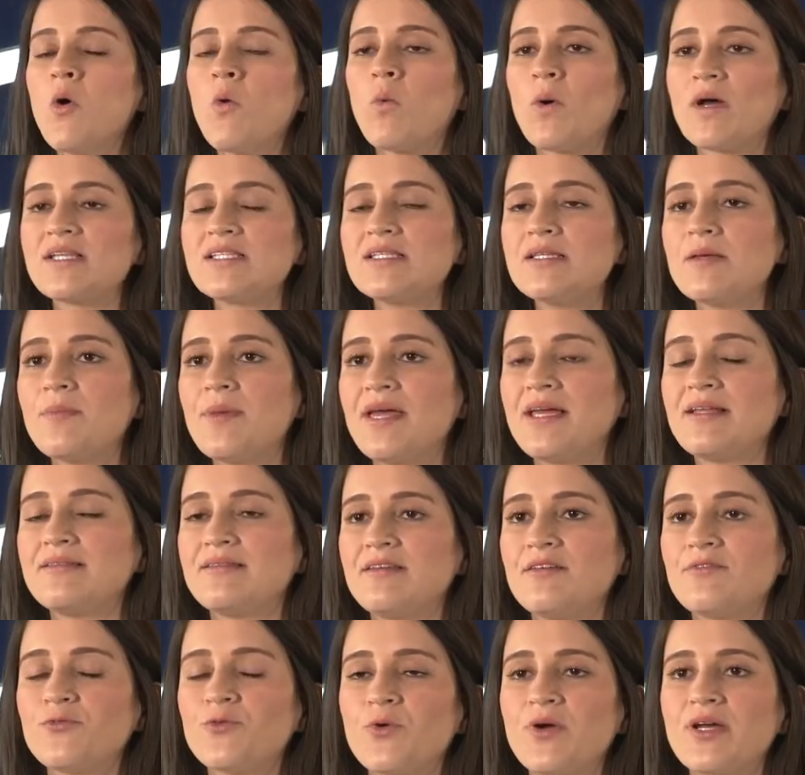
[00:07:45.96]
What's the main
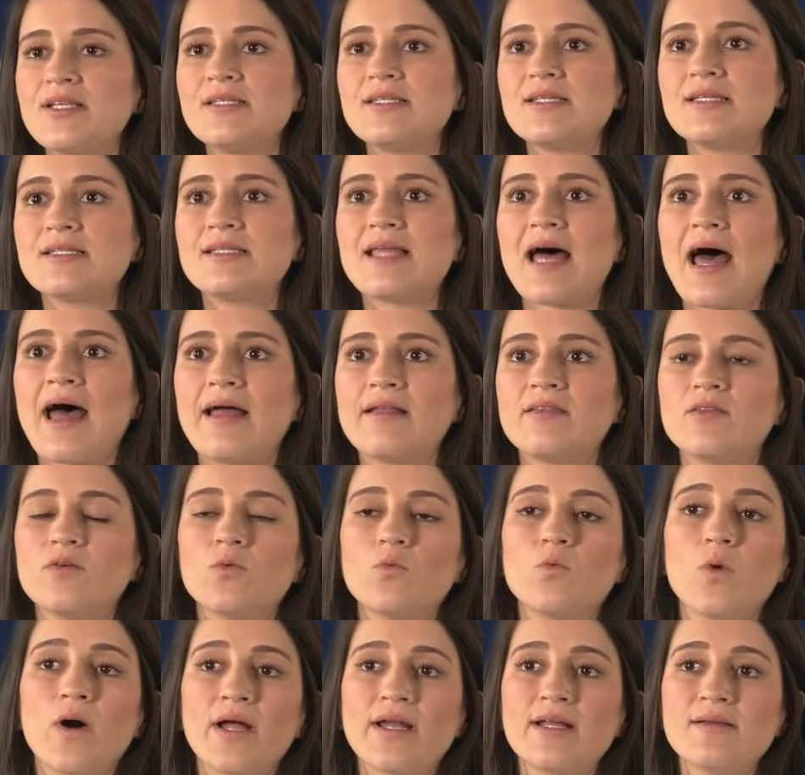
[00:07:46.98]
difference is that
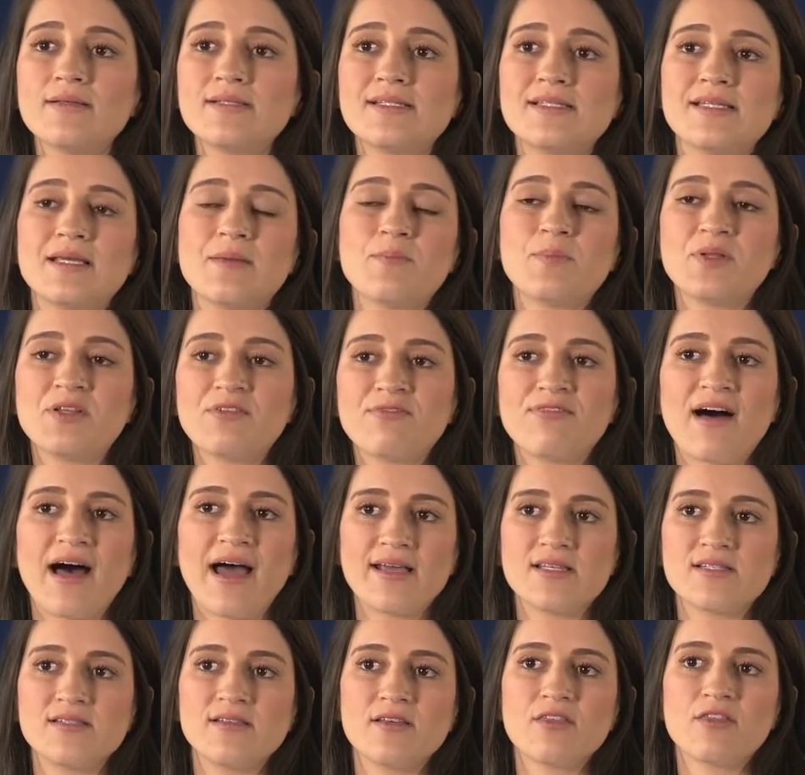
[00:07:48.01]
one, it
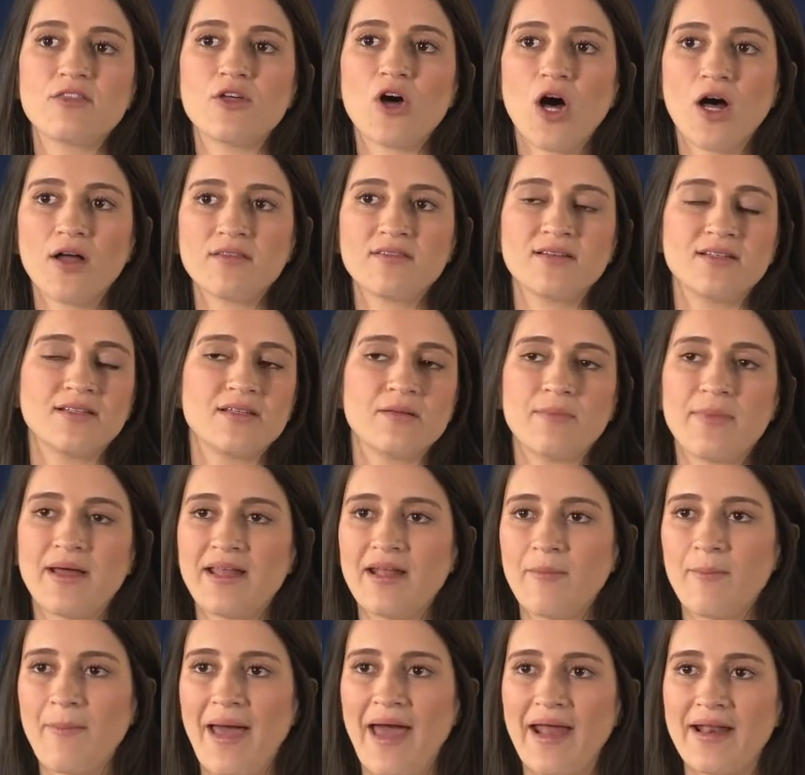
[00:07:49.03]
simplifies the thought and the
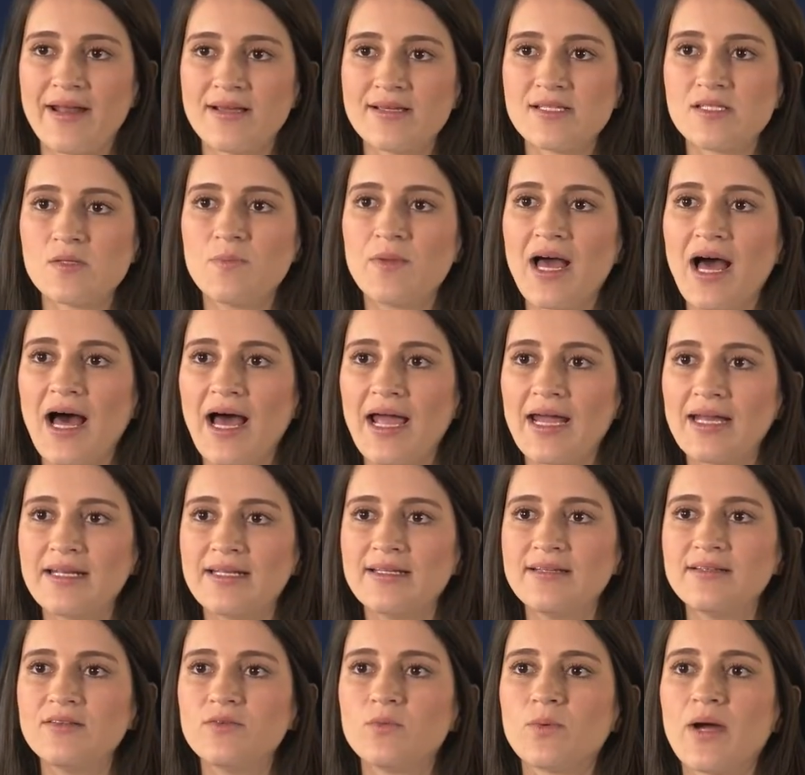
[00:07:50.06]
mathematics behind
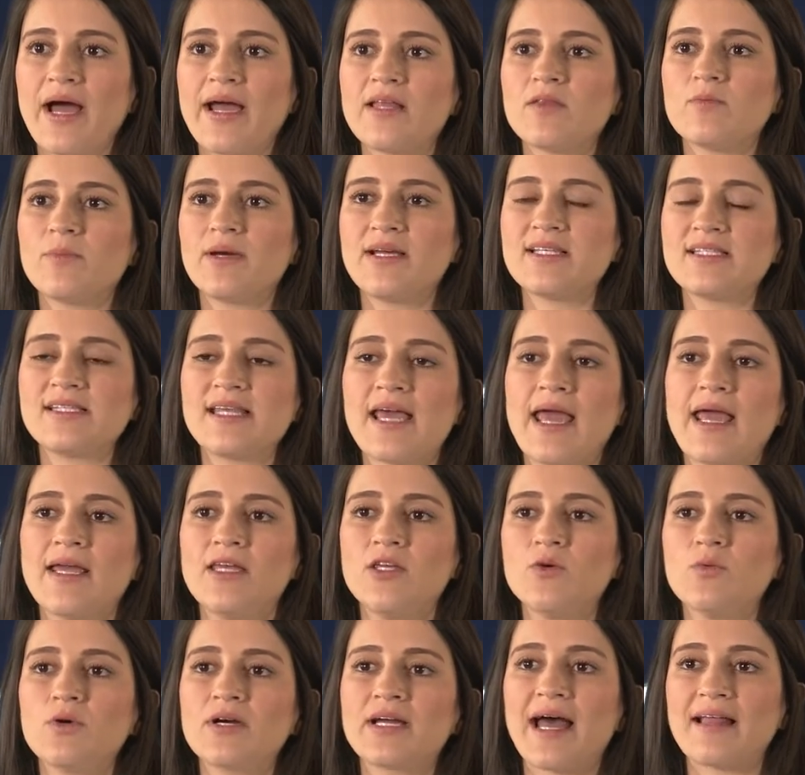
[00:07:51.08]
it, right? By saying
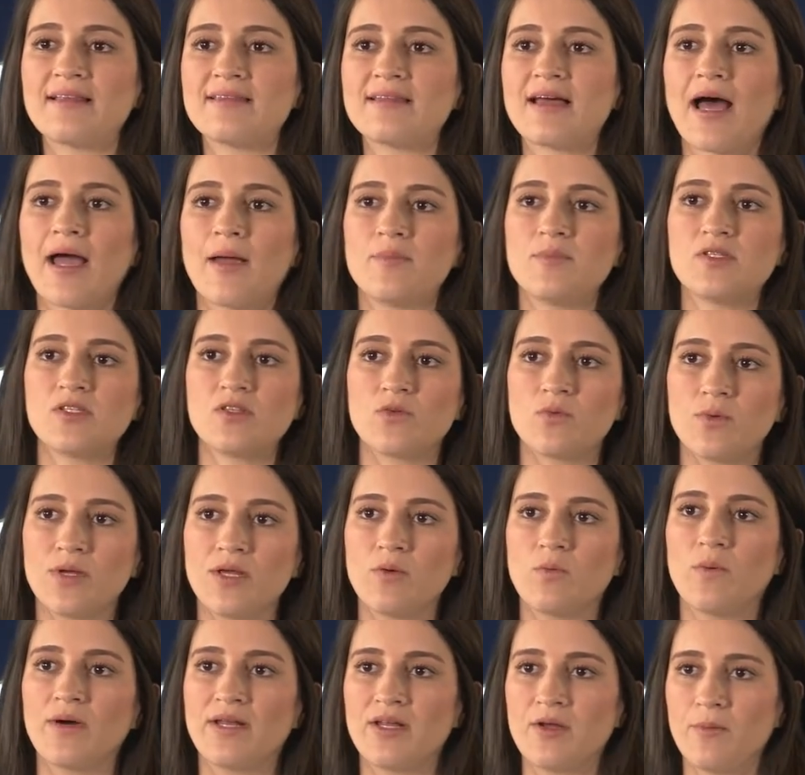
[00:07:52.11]
you will get times 3
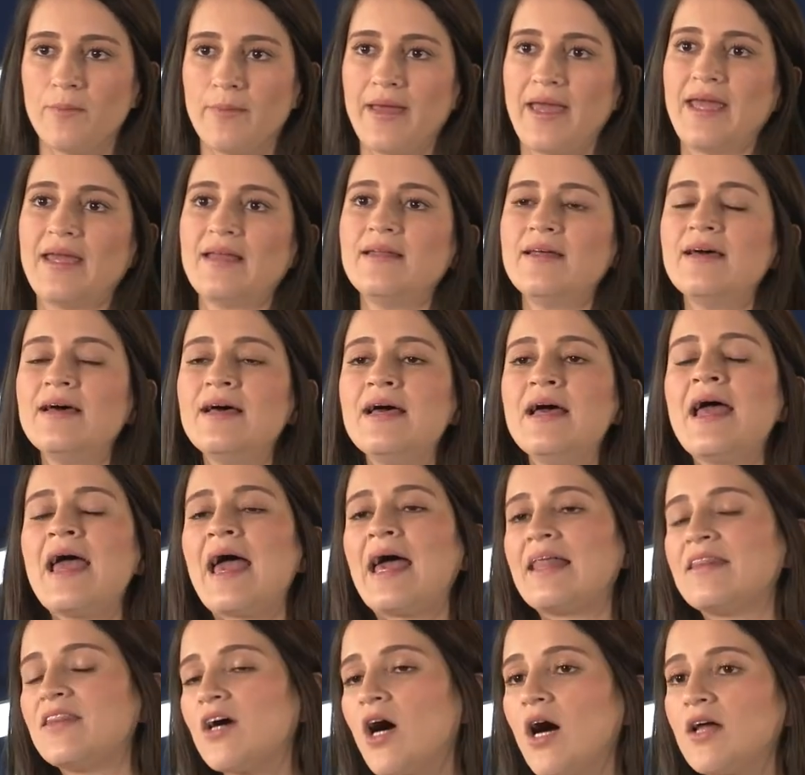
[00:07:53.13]
what you made.
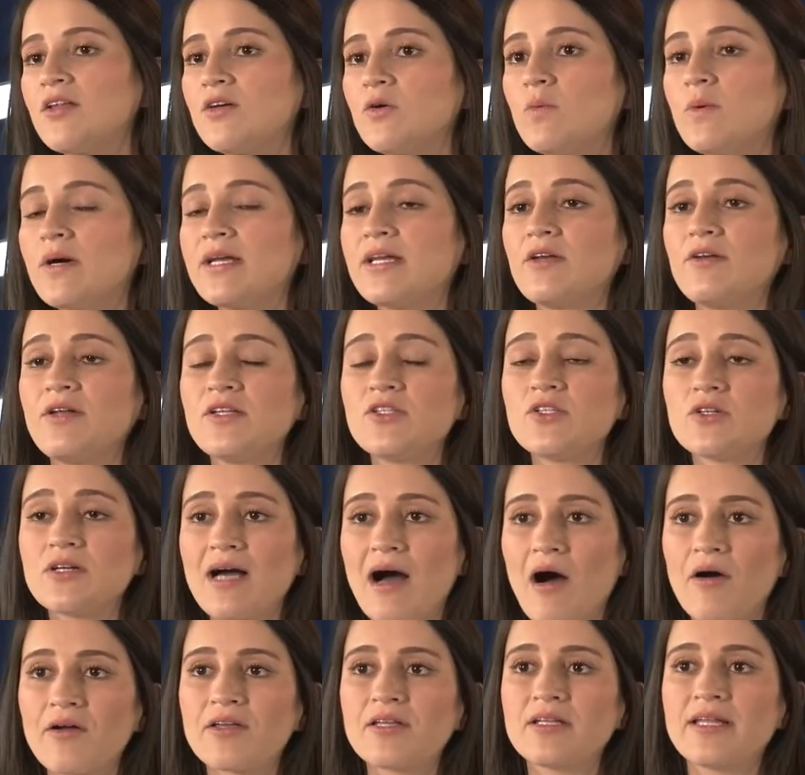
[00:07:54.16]
And the other one, you need to
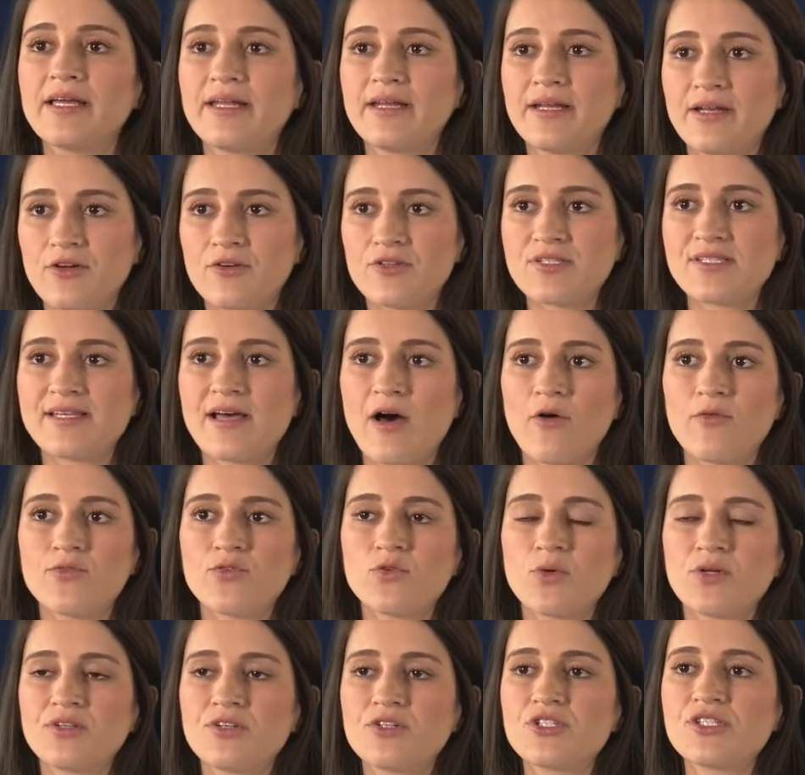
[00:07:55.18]
calculate it yourself to
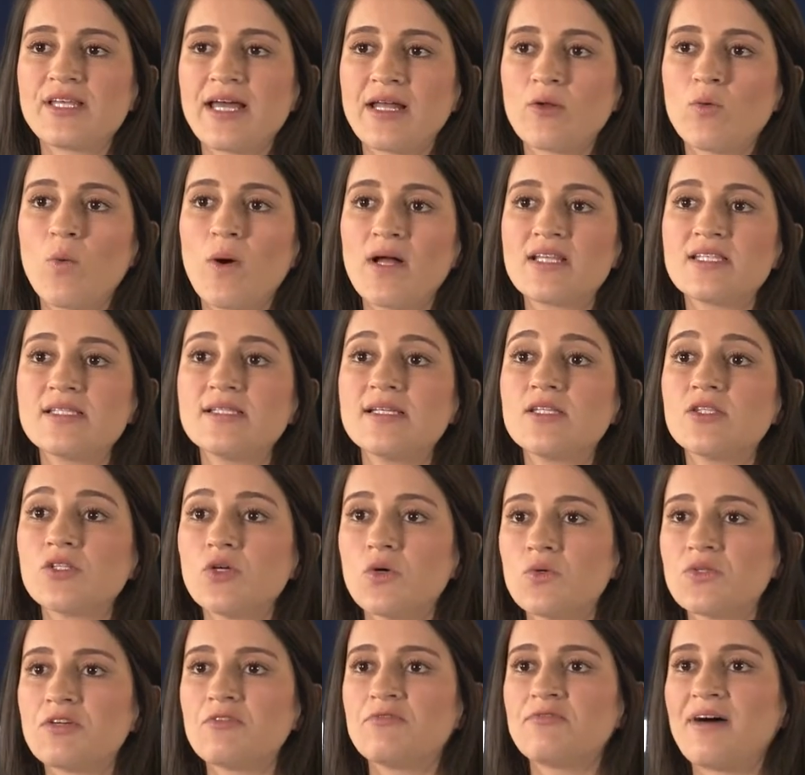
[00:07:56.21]
understand what's the
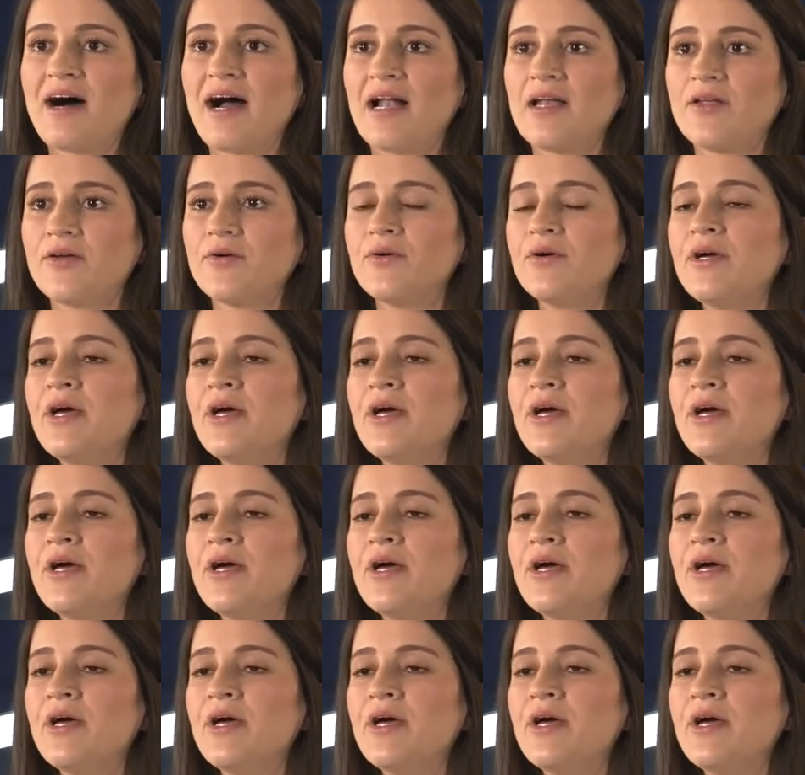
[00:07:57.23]
total value.